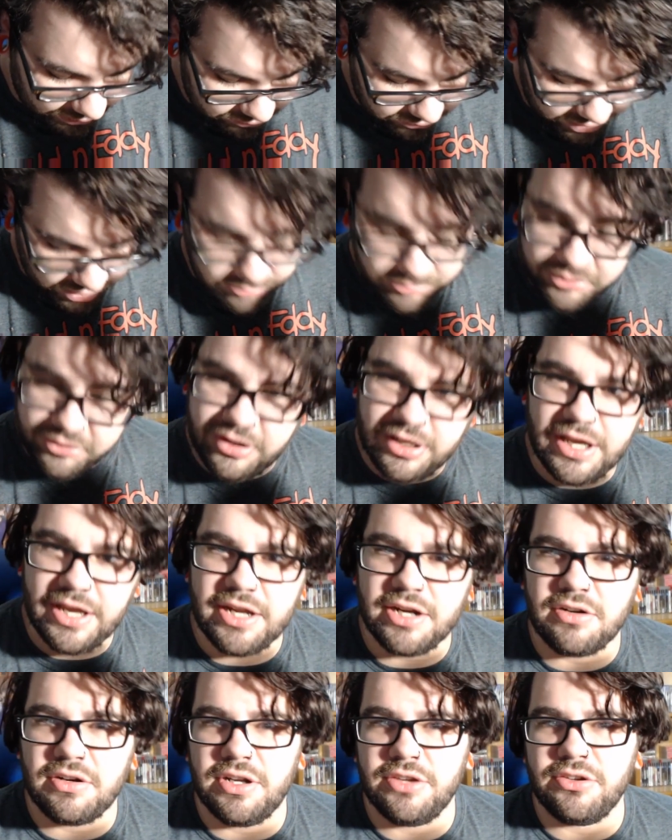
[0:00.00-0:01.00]
Yeah, Dragon Ball Z
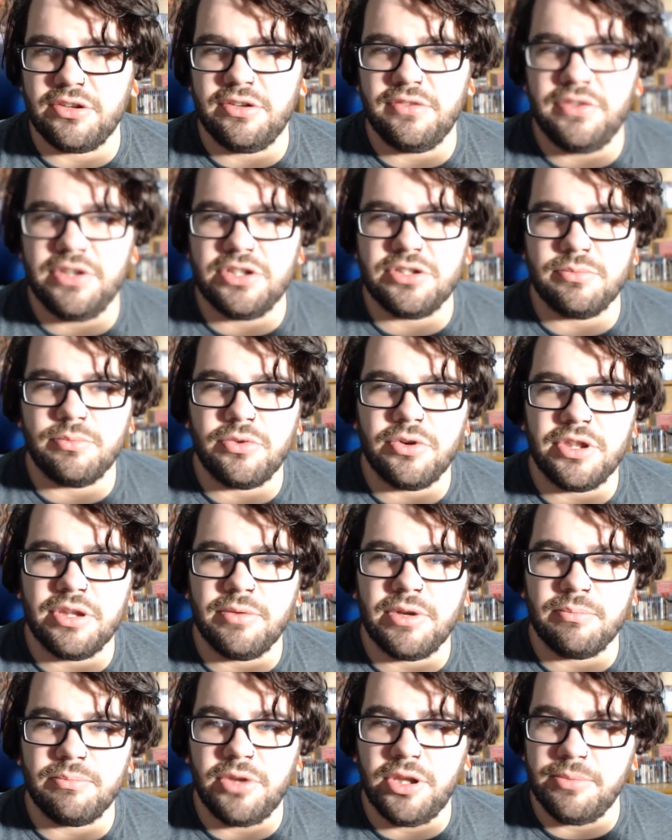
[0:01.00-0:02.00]
Kakarot is going to feature more
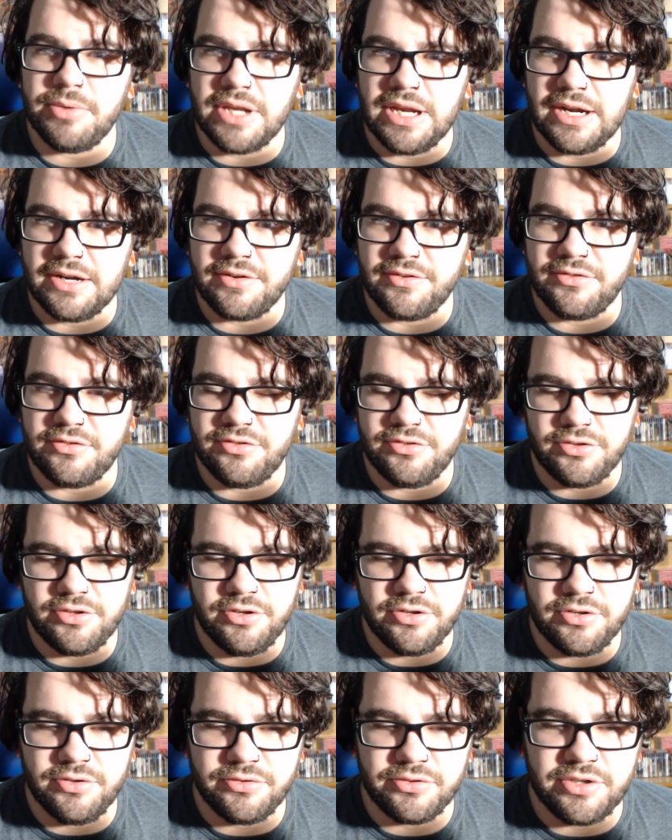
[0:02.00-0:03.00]
than playable characters than just
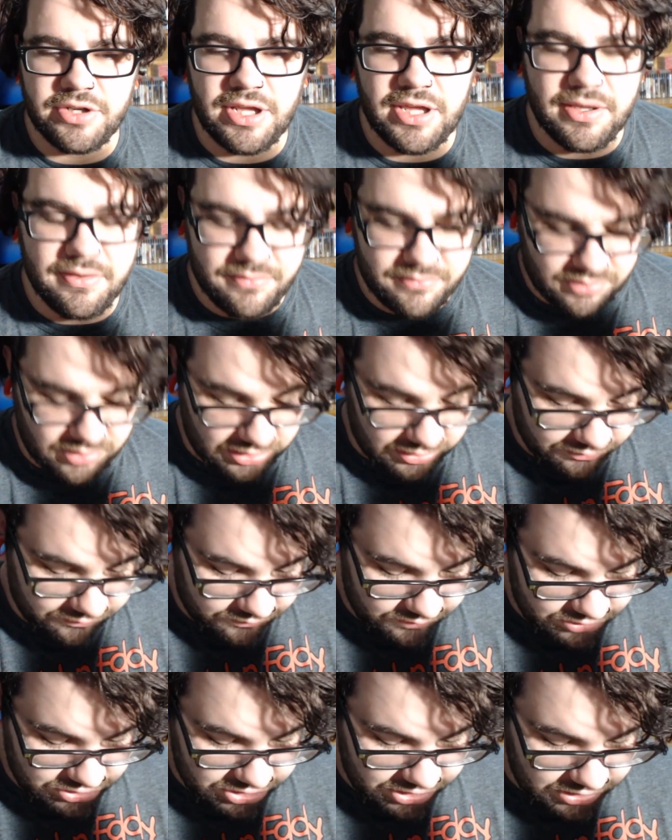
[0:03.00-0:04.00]
Goku. It's going to have, I guess,
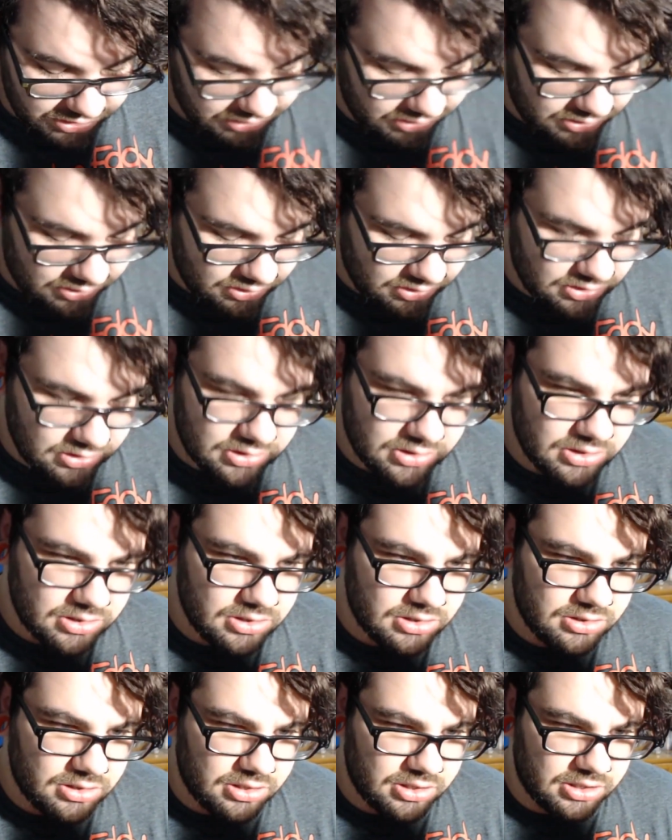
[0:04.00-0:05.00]
Vegeta,
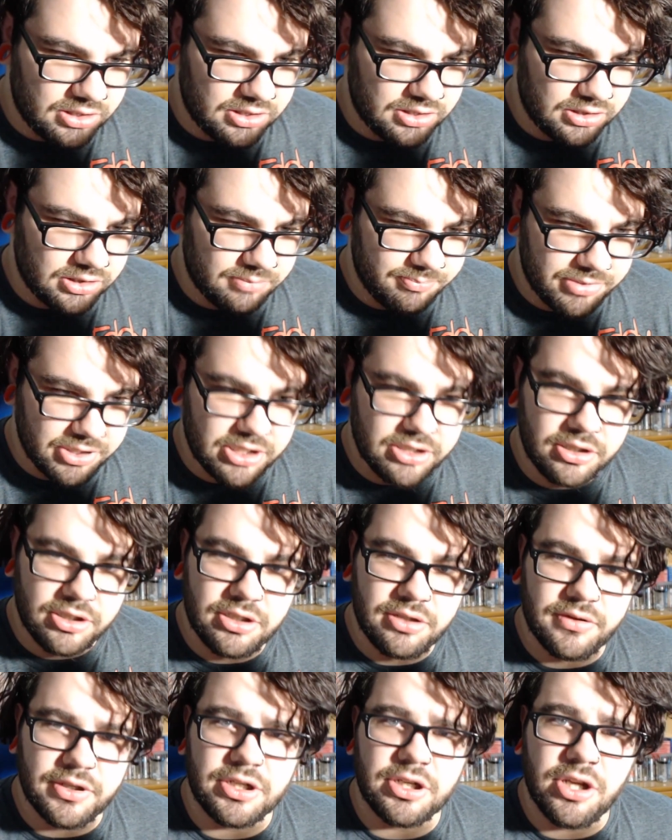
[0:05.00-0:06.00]

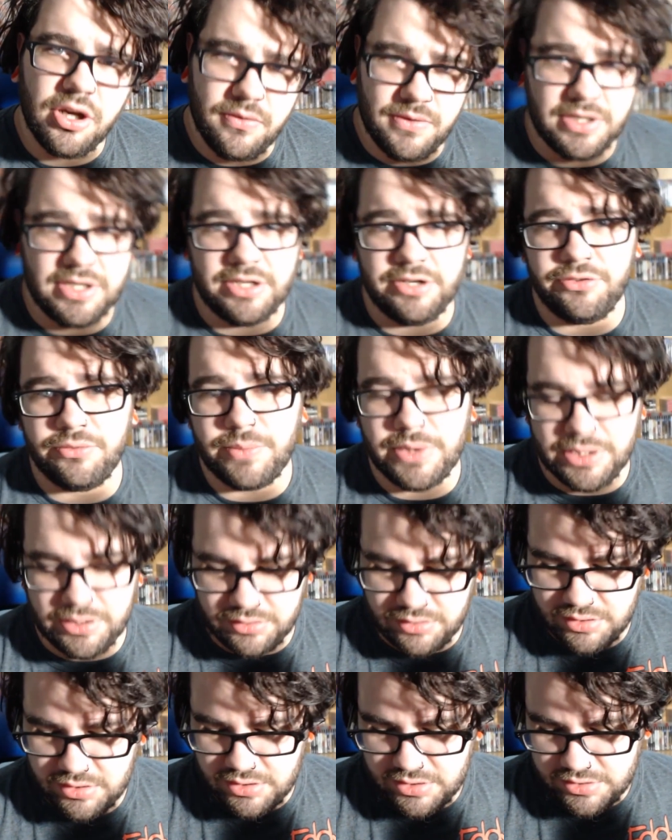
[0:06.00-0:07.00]
Piccolo, and Gohan as
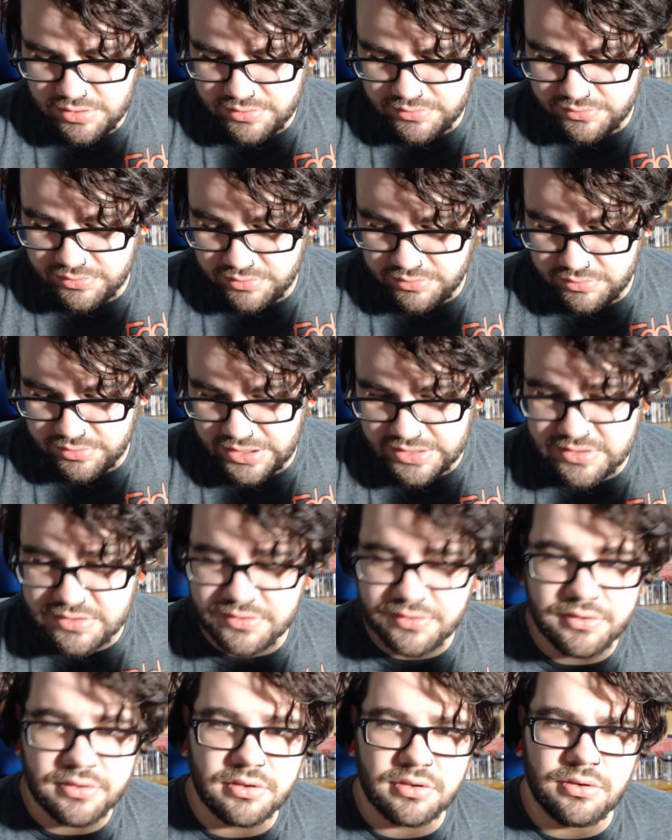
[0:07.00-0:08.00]
well. So
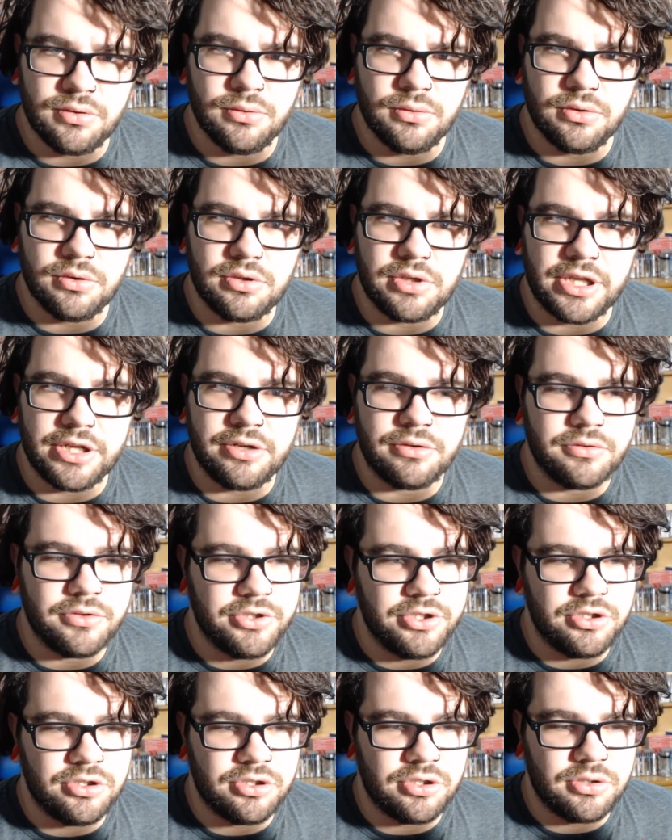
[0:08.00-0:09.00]
that's cool. I don't
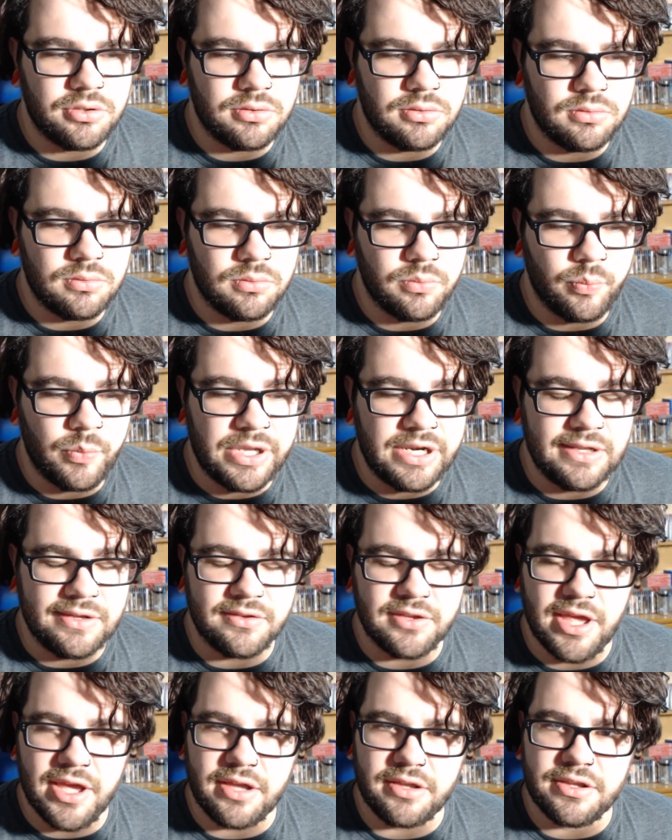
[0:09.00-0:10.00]
really know when
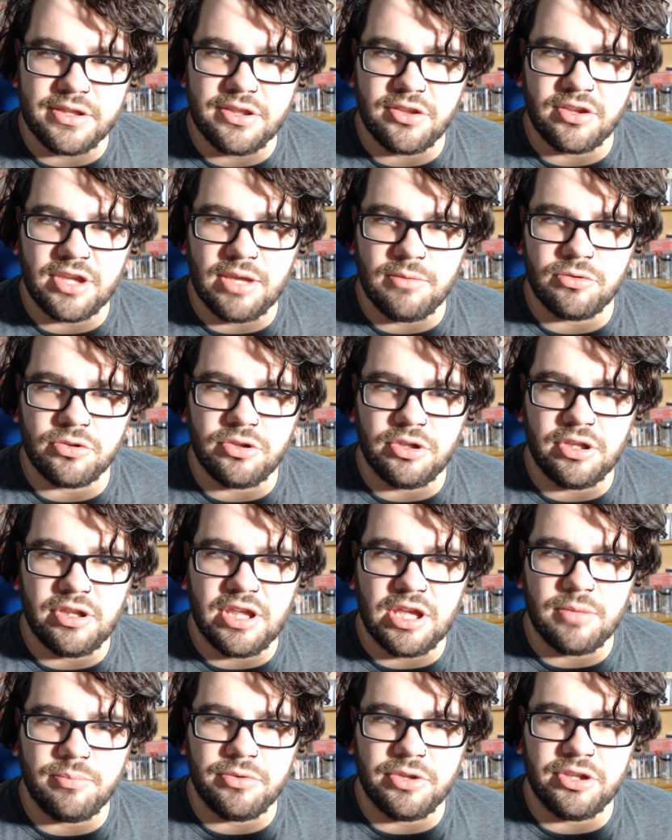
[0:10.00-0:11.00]
exactly this game is going to
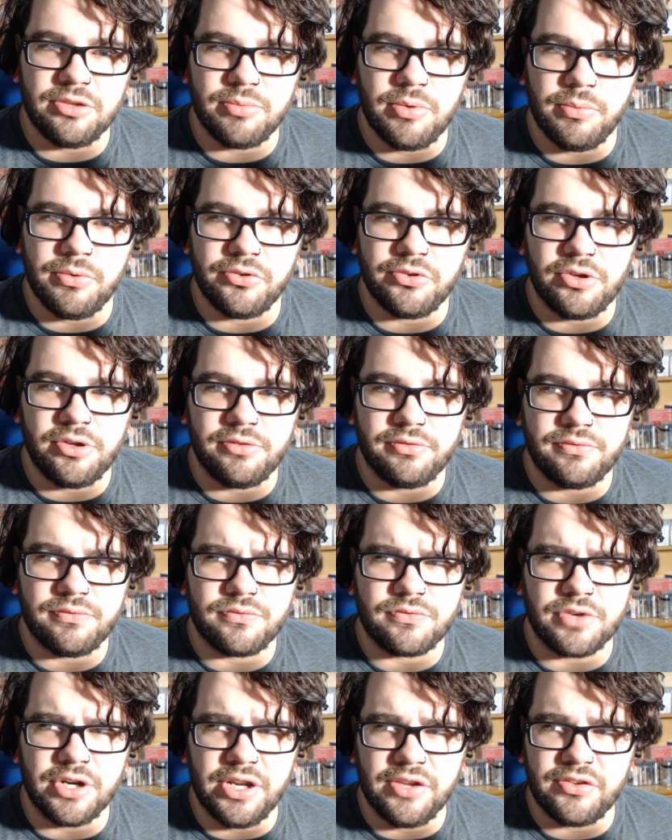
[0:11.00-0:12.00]
take place, but we saw
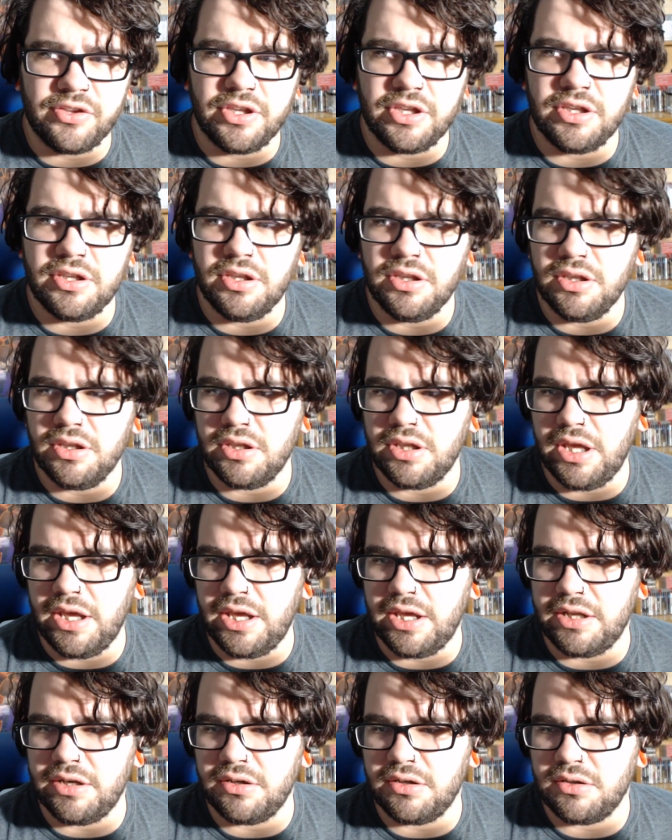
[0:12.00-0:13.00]
Frieza
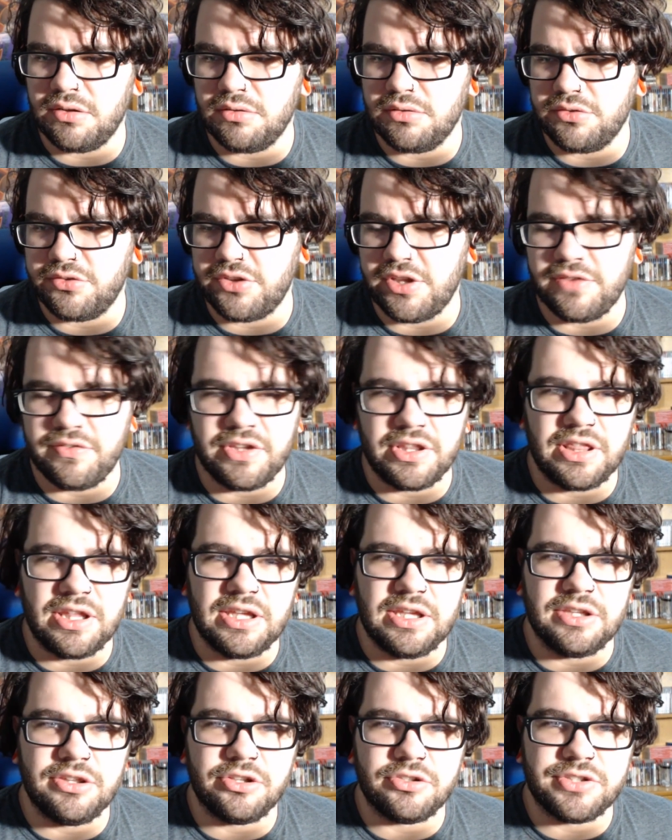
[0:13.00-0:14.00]
and stuff like
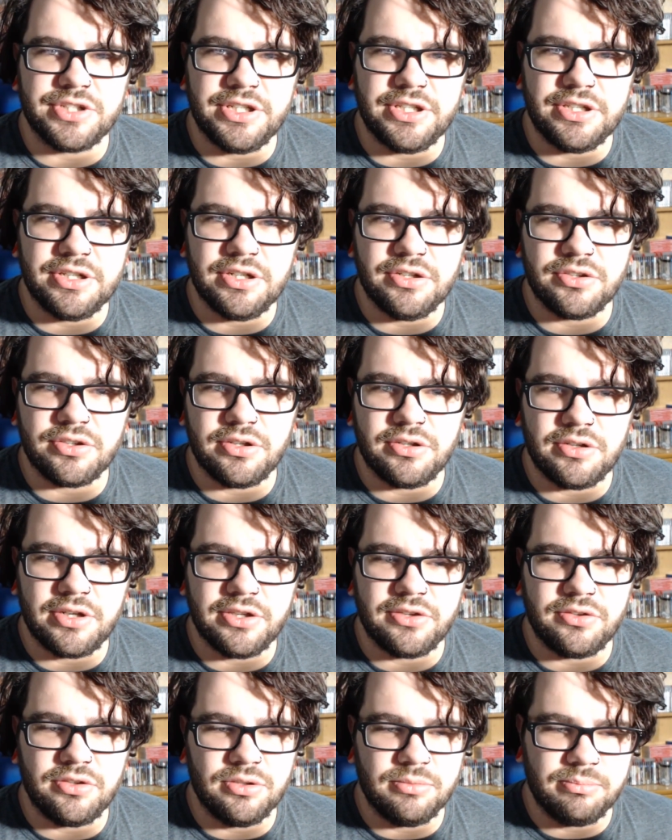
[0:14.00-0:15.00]
that in the trailer, so I
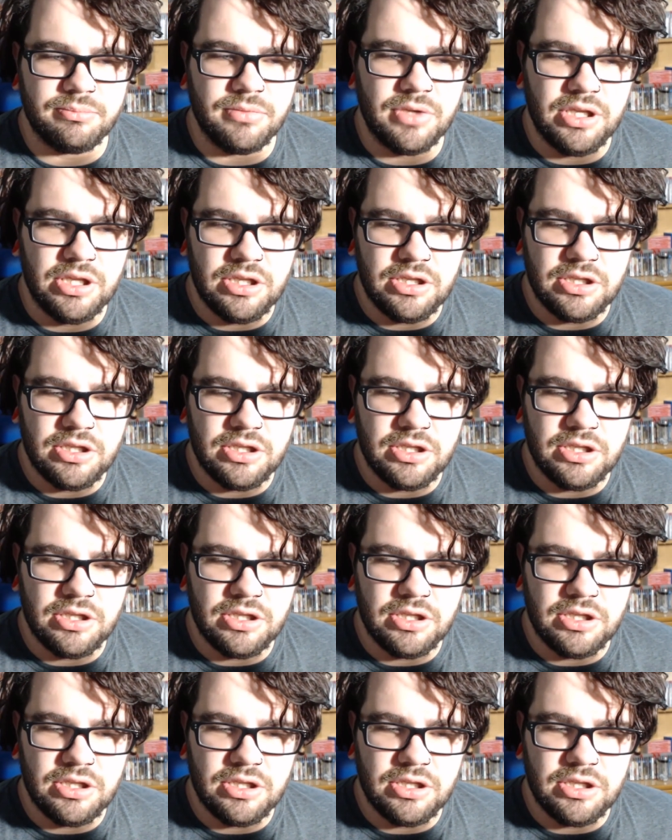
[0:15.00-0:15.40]
assume